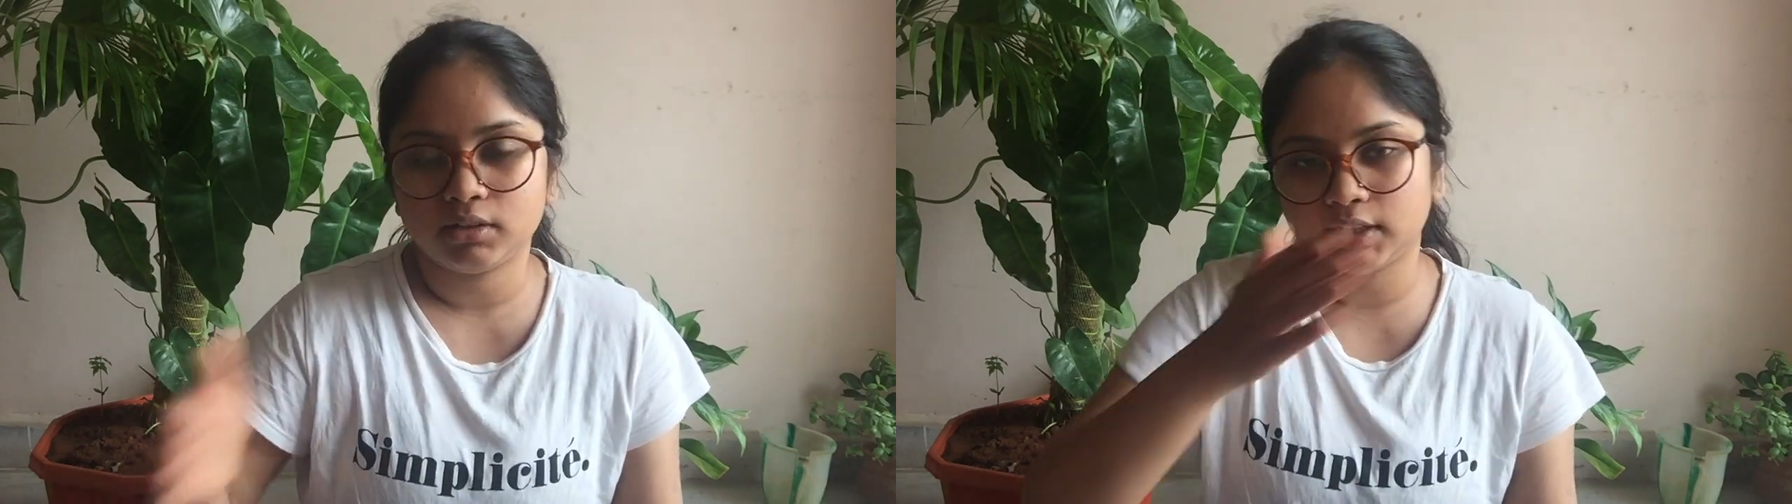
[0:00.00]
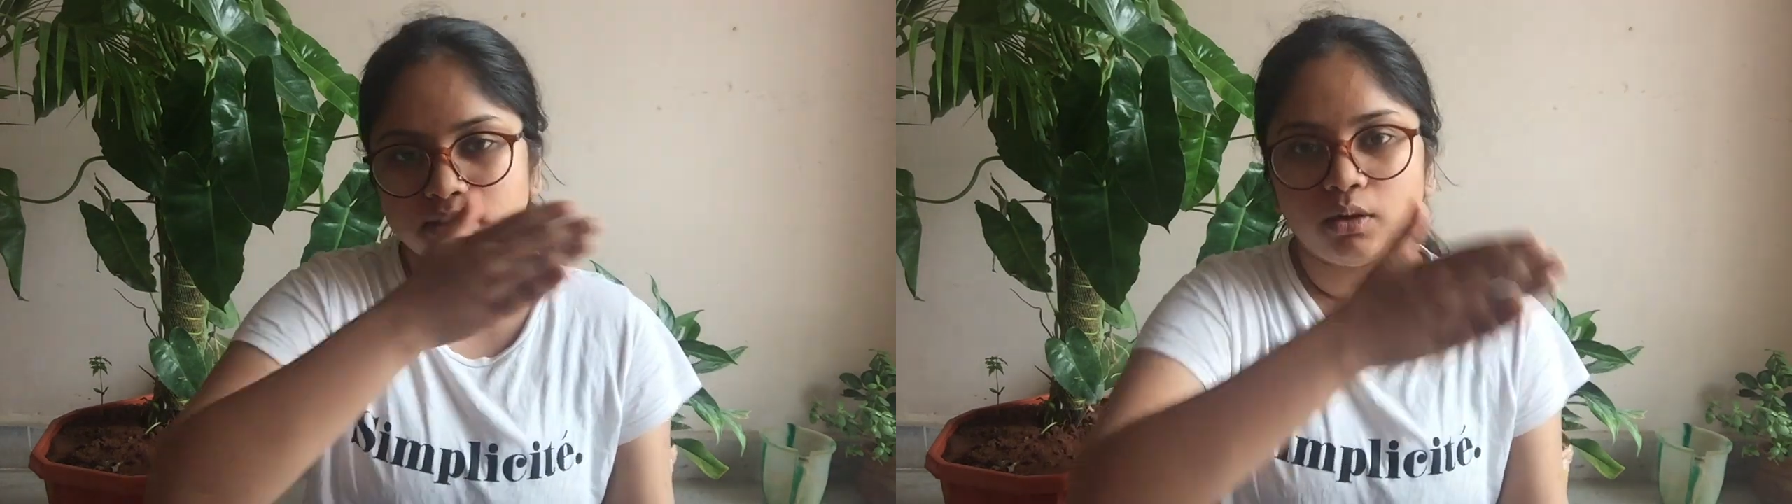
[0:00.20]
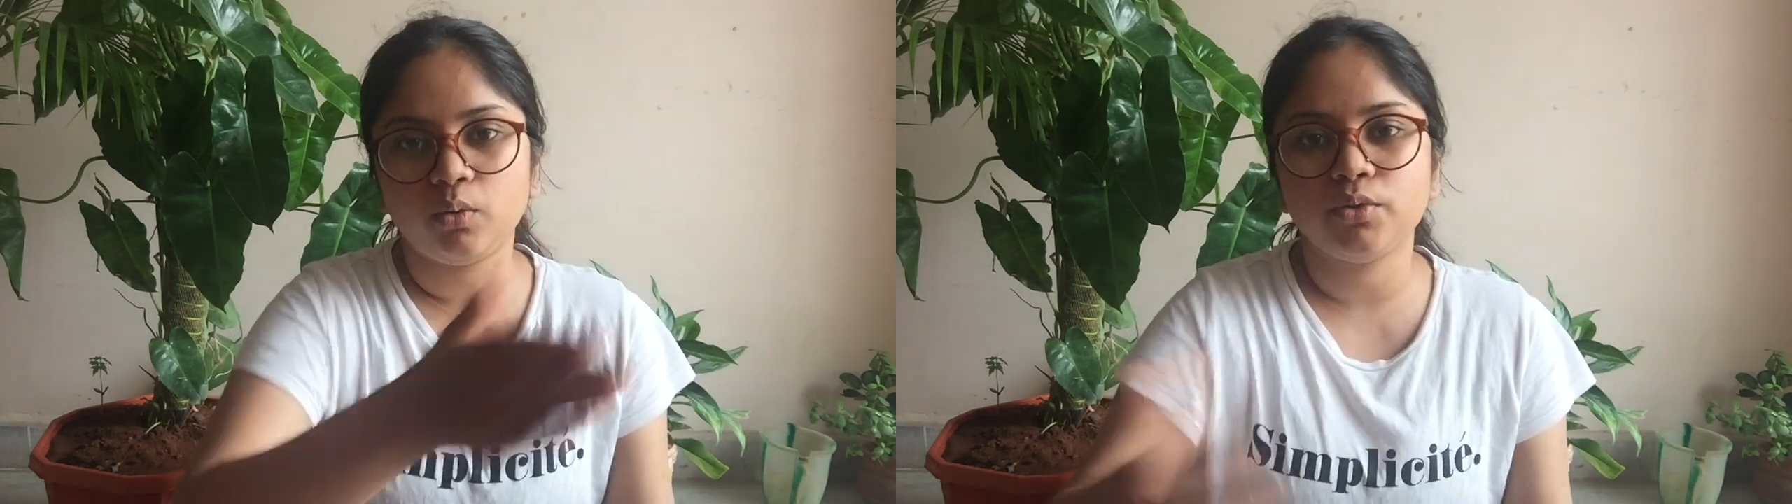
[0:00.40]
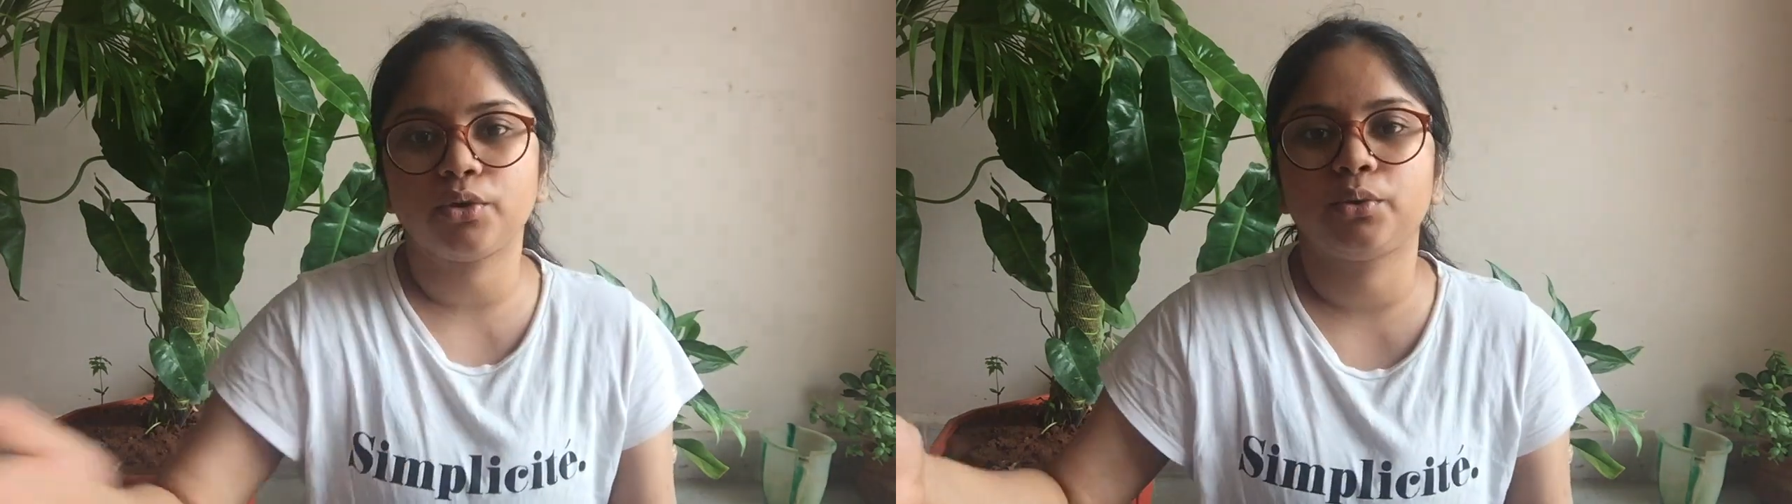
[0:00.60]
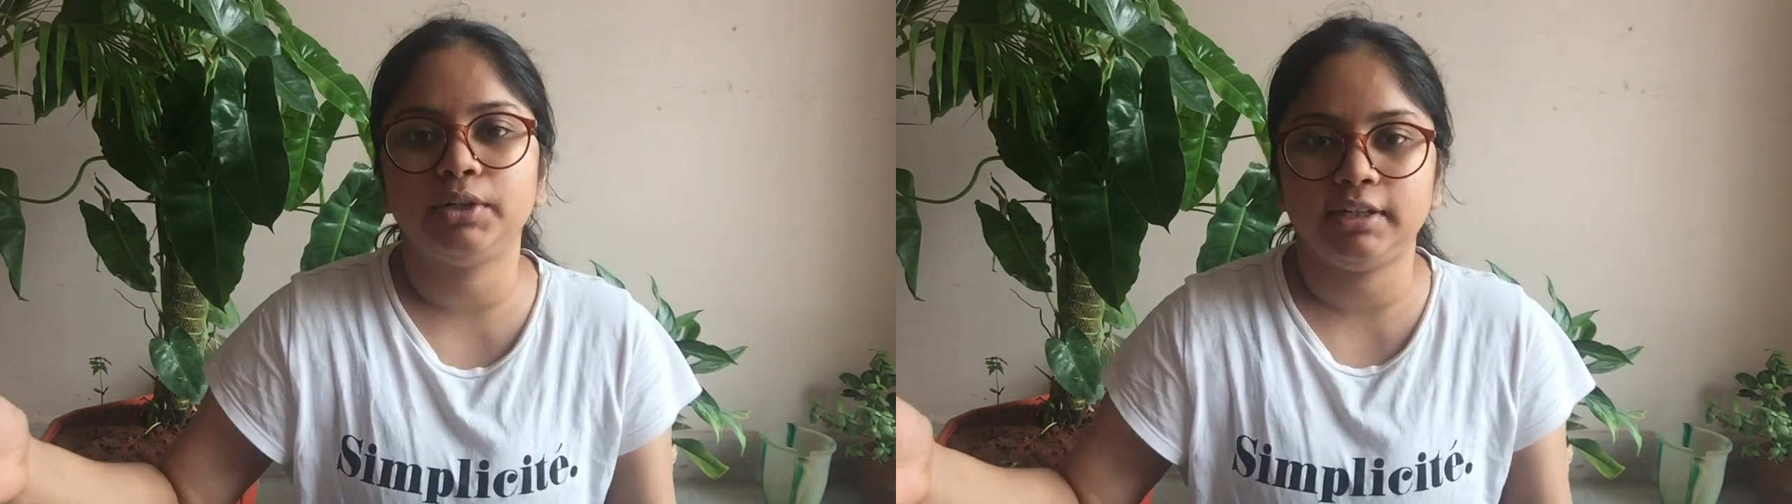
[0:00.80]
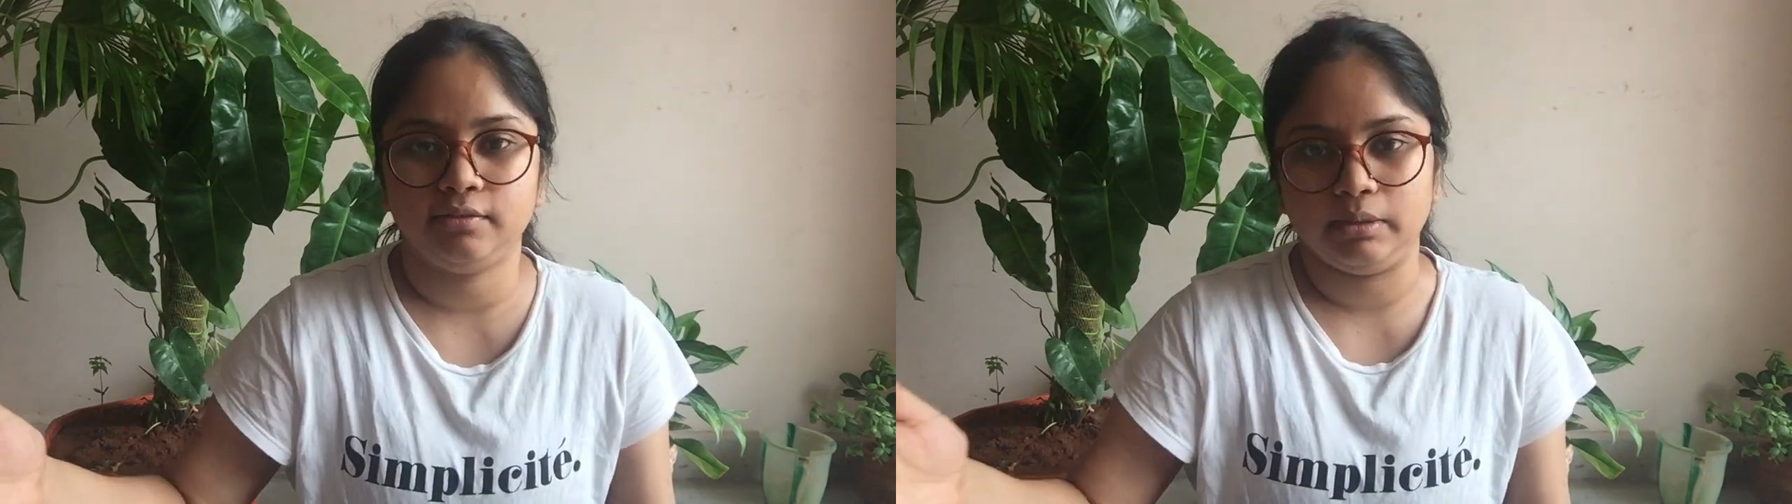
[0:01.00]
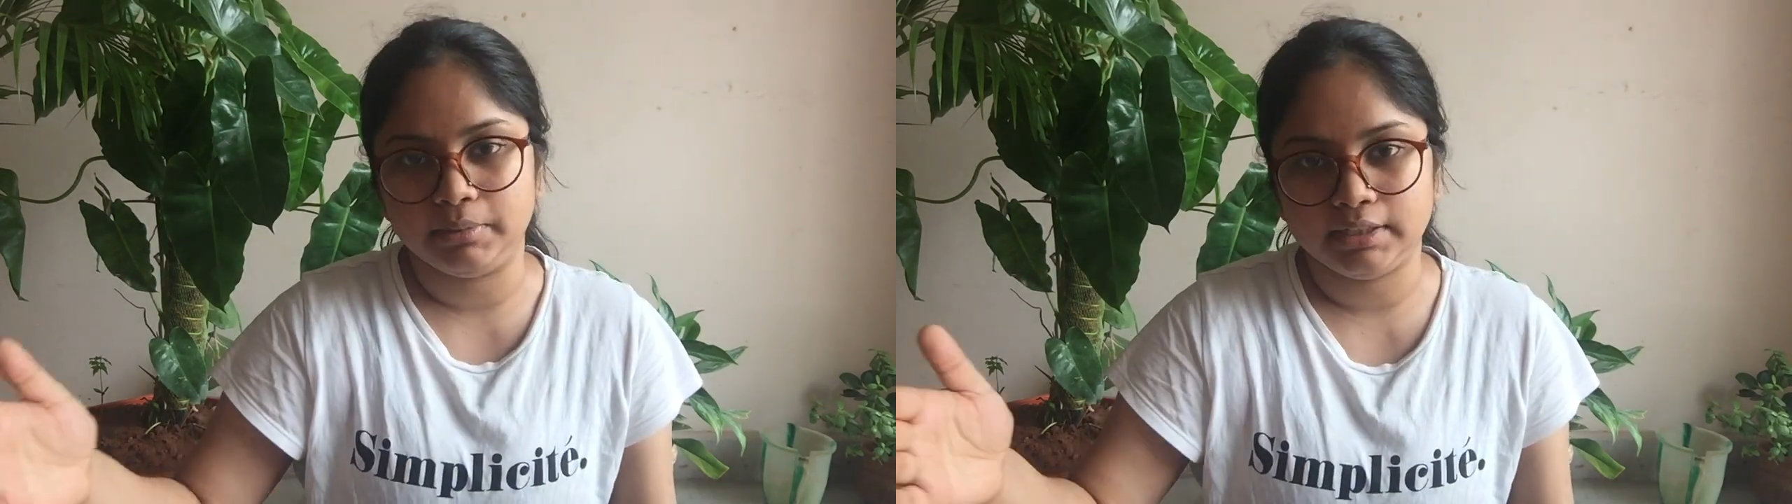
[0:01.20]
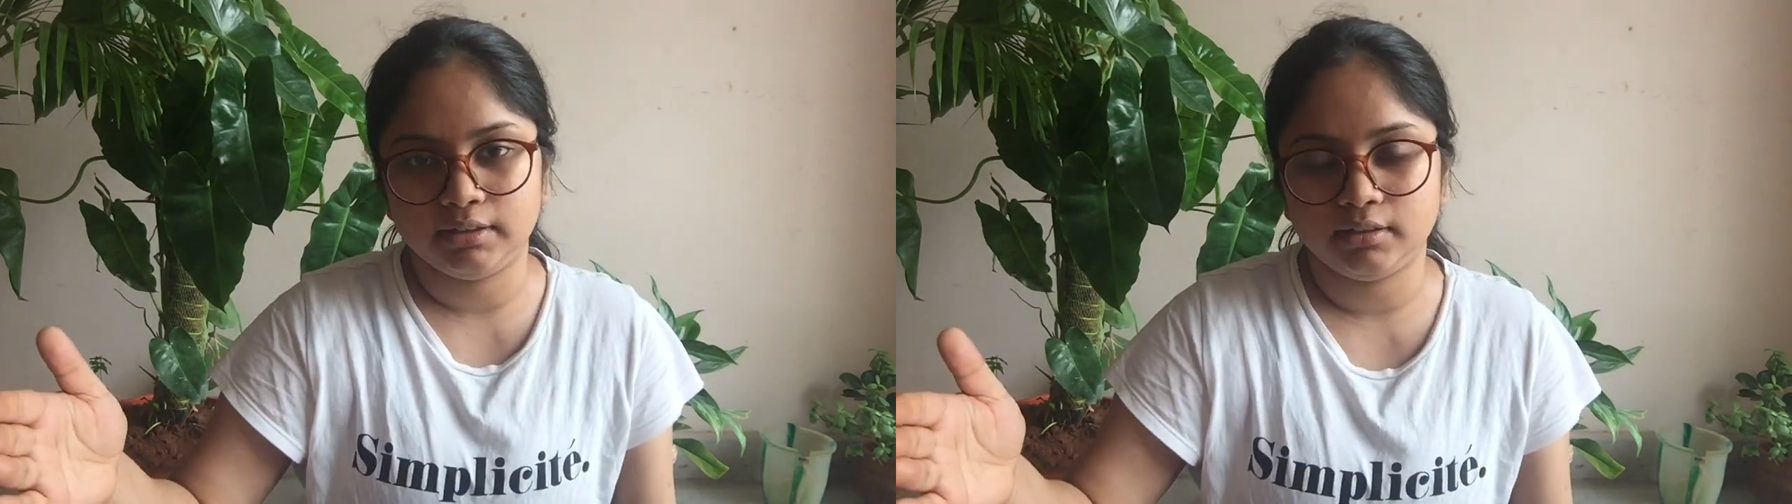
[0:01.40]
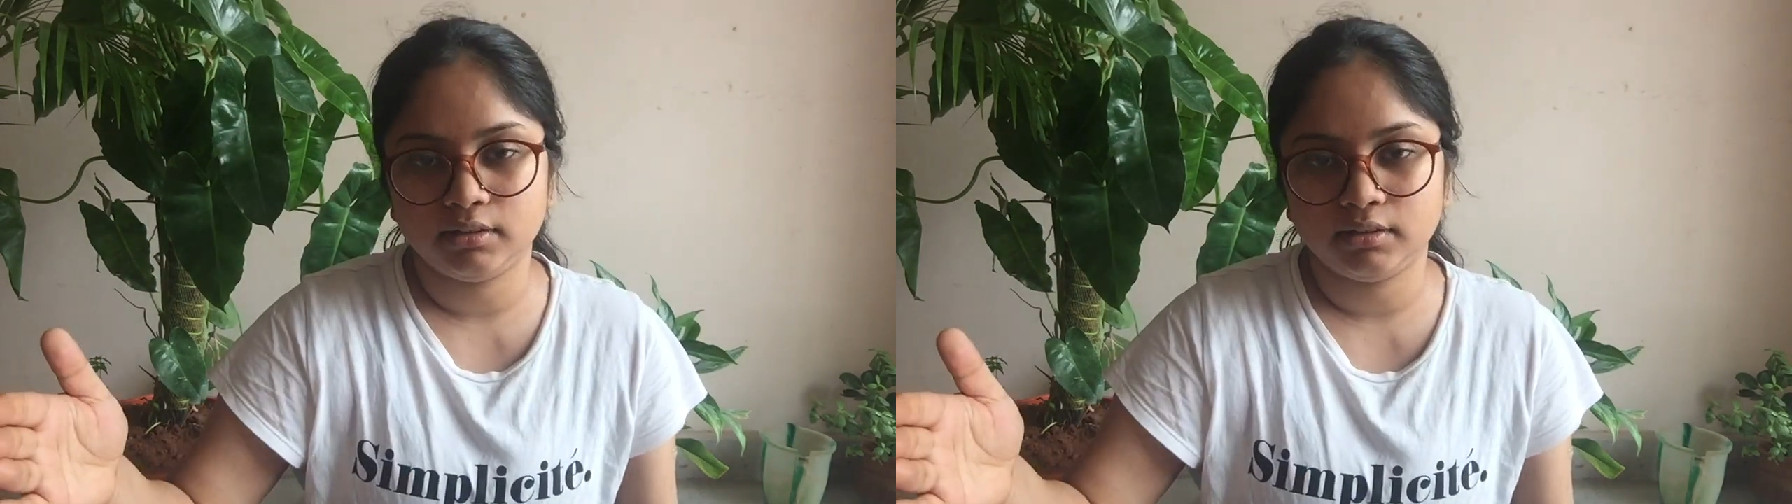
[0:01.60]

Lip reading: That's how your routine will be.